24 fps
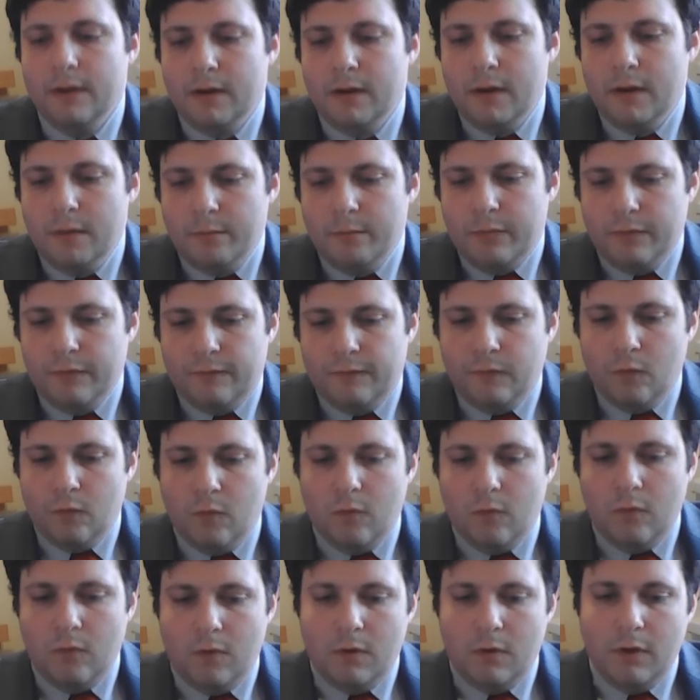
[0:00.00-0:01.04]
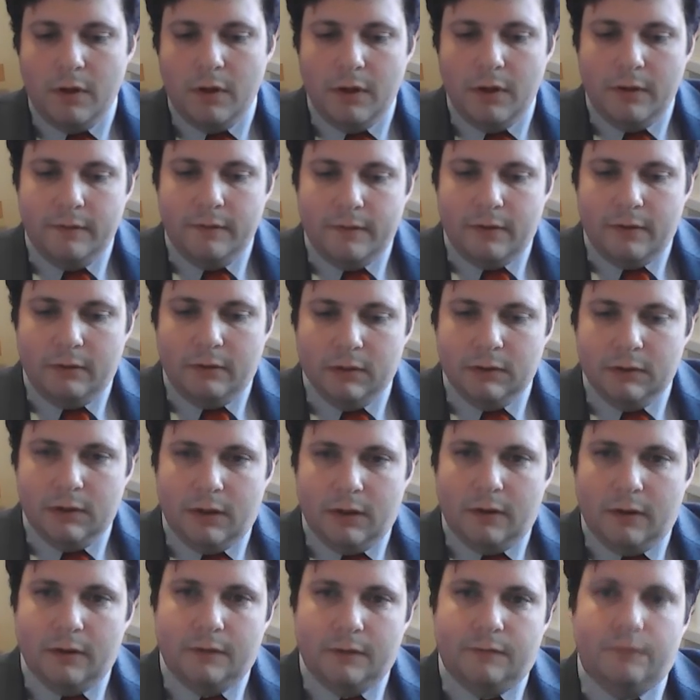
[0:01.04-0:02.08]
before there are
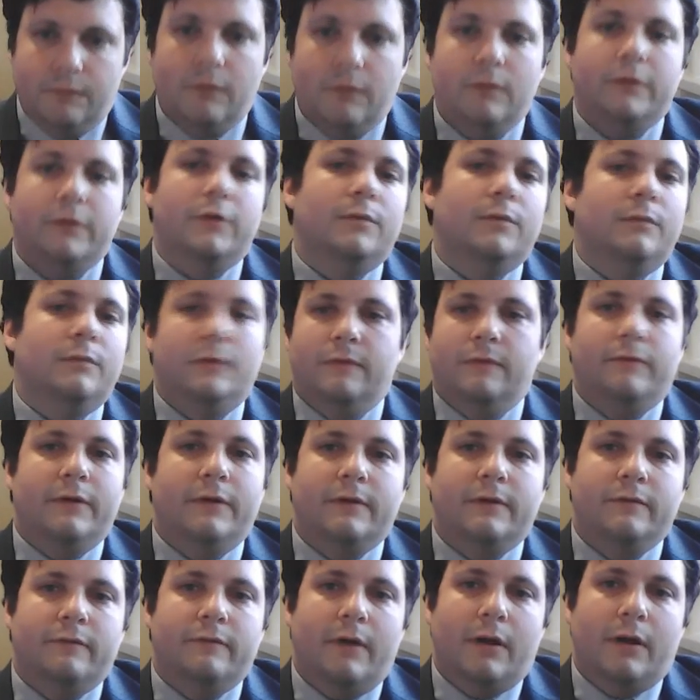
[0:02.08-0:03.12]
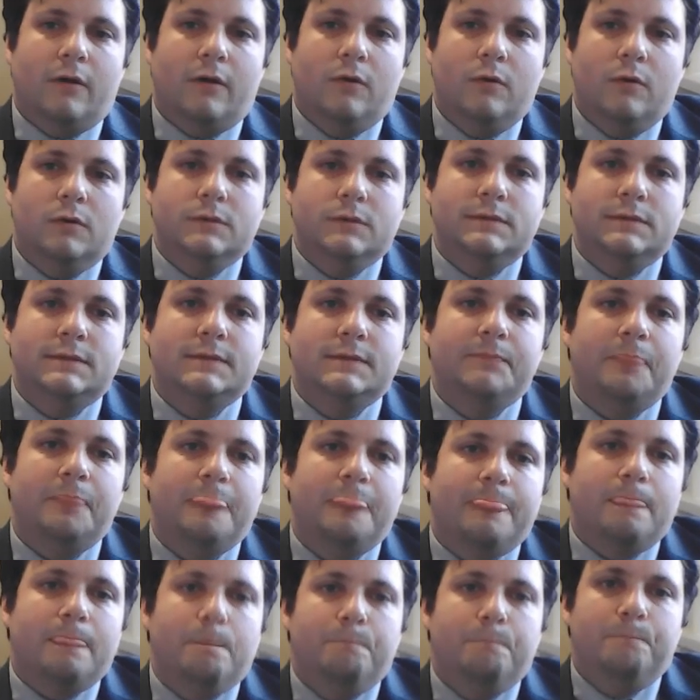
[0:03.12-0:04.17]
large volumes of written records,
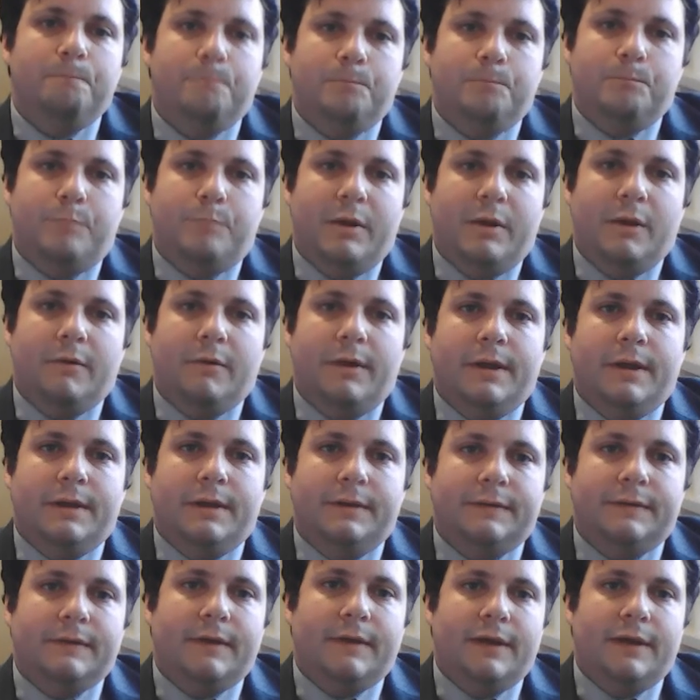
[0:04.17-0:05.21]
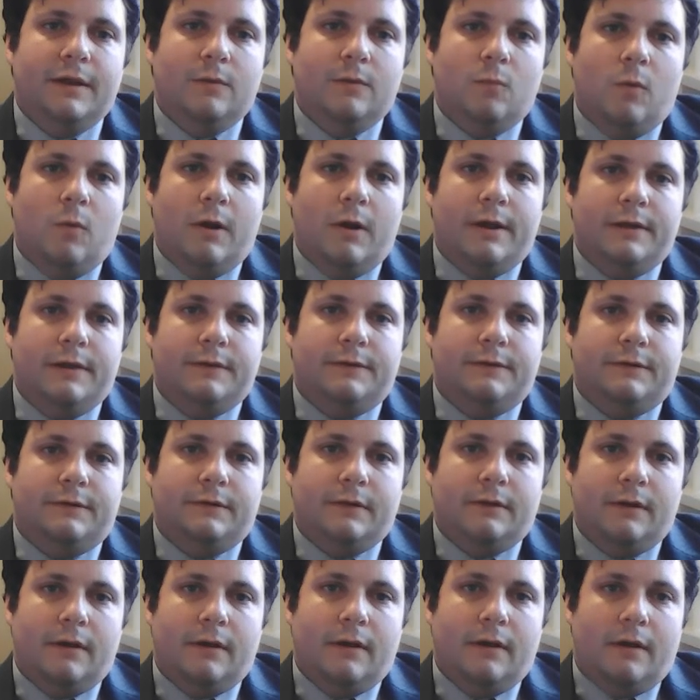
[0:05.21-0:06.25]
and a period in which,
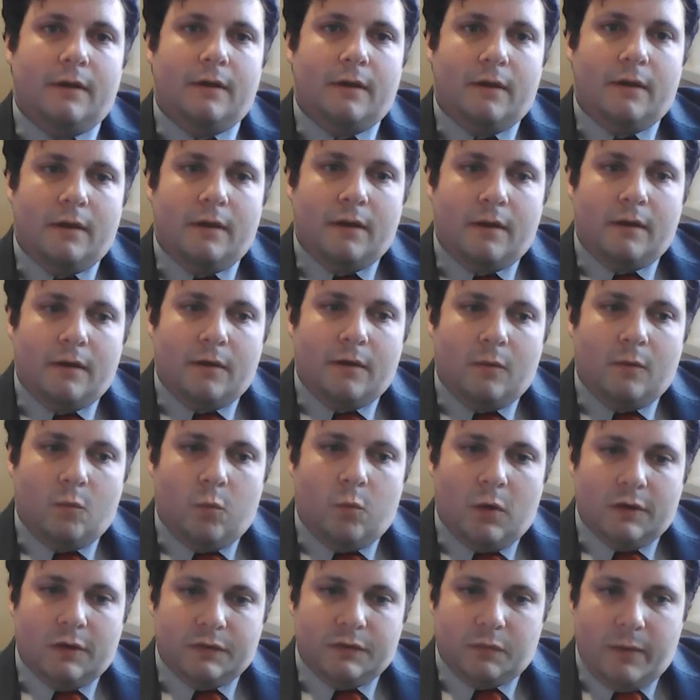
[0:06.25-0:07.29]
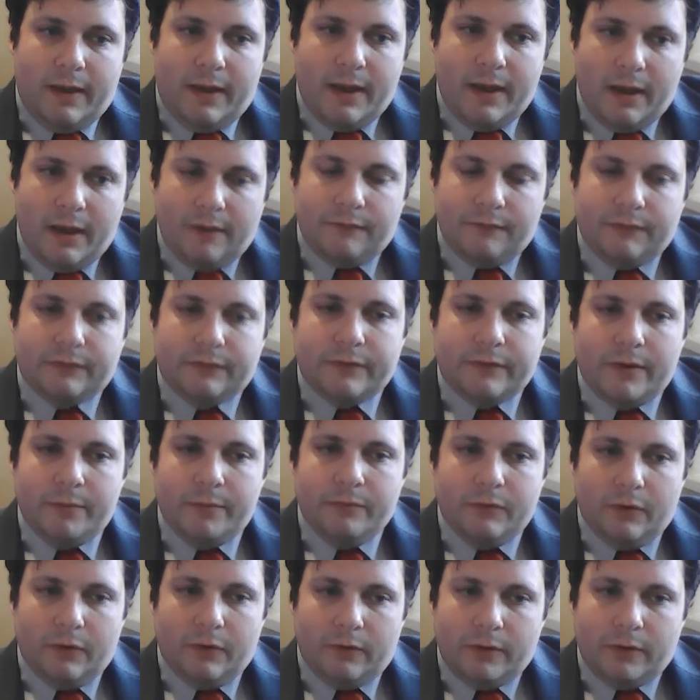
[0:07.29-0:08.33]
whilst we have some
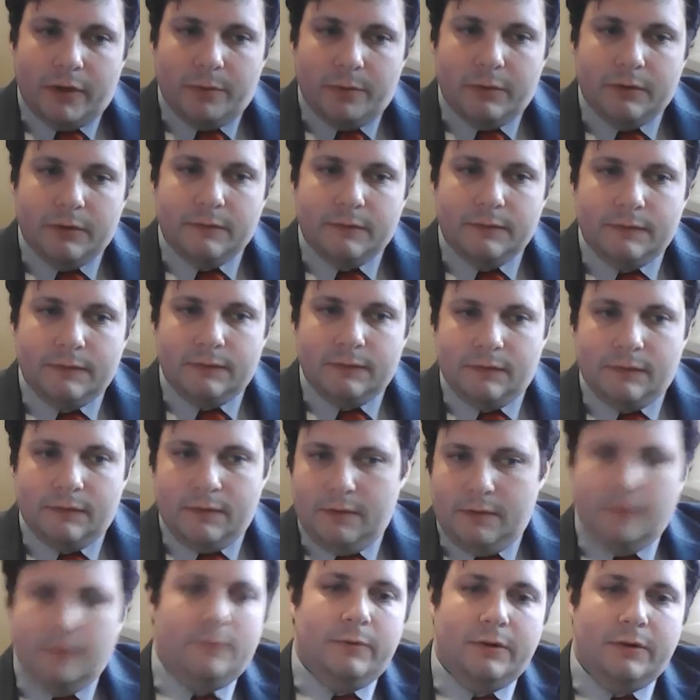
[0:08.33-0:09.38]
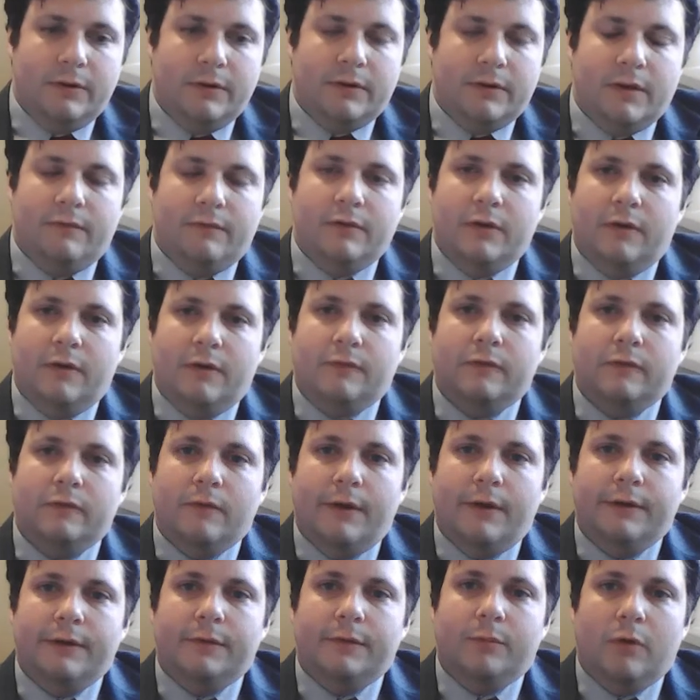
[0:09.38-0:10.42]
documents, we don't have enough to
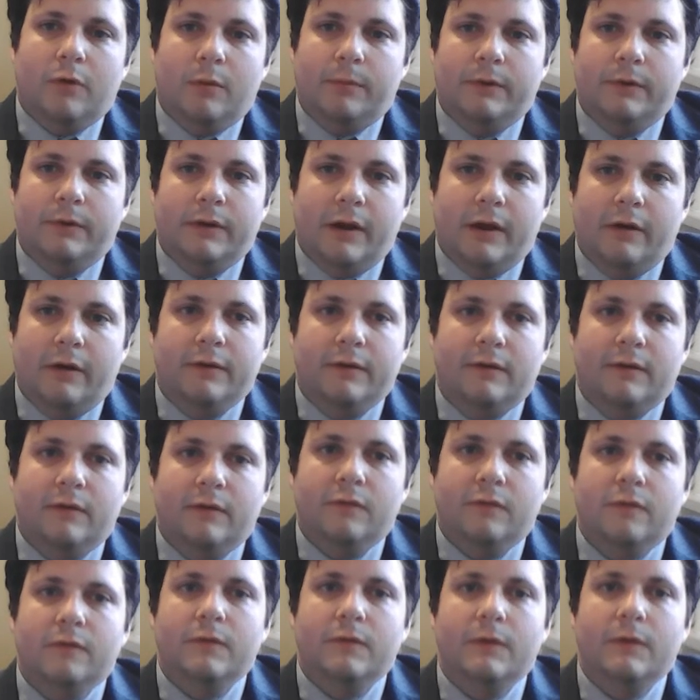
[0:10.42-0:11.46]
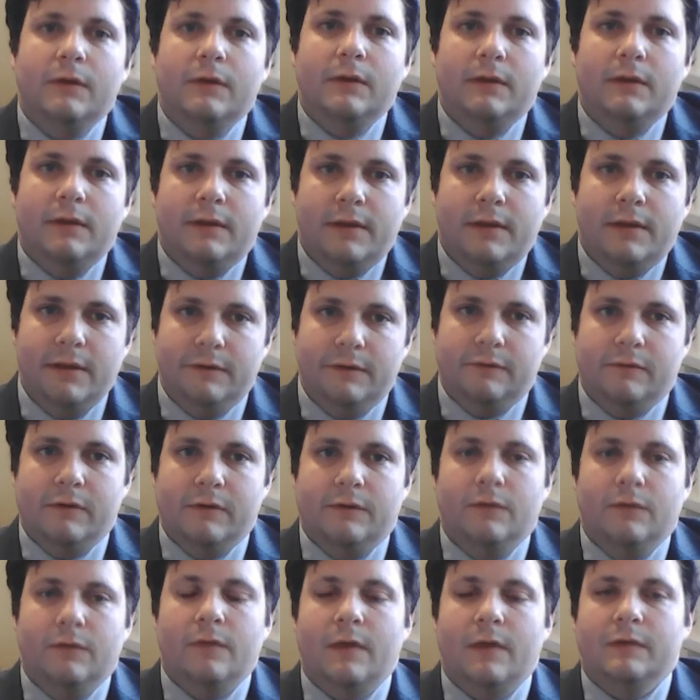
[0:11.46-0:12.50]
write a proper narrative history.
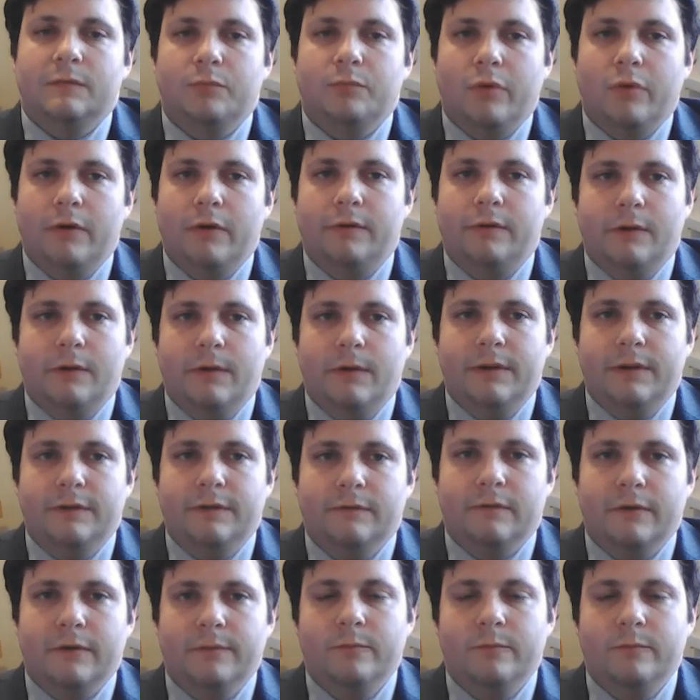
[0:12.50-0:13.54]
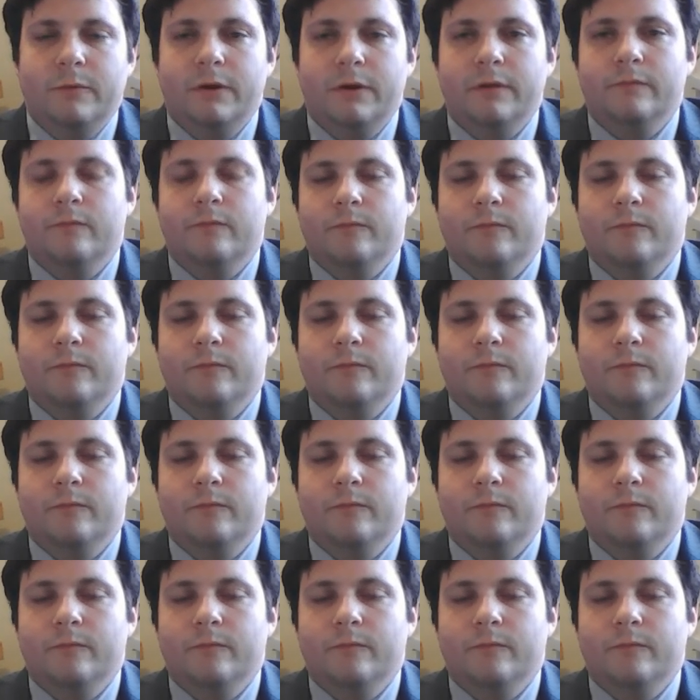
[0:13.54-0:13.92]
So that's proto-history. We don't